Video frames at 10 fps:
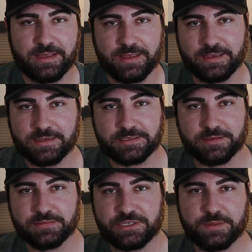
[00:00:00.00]
and get
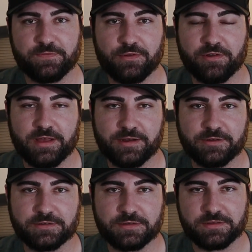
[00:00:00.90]
some cheap floor
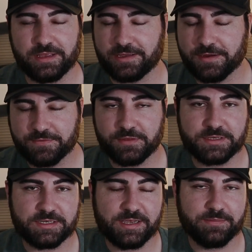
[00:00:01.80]
liners. They cover the
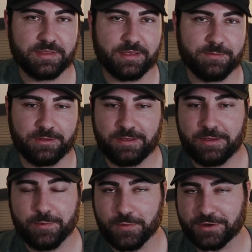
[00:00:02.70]
same, they
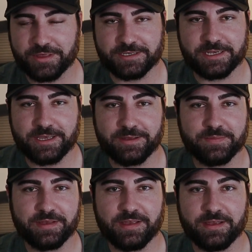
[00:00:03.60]
work the
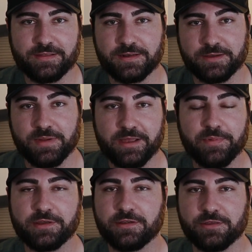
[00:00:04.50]
same, and in my
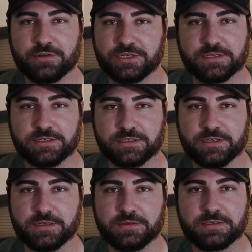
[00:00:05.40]
opinion they're just as
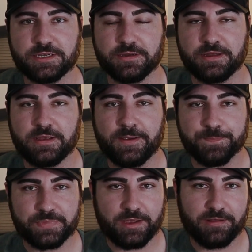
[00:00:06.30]
good. So
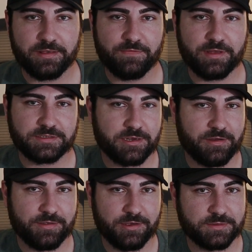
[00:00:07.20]
I'll leave links to
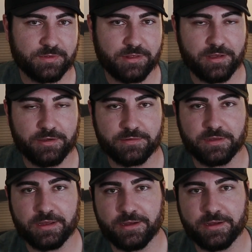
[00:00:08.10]
all those below,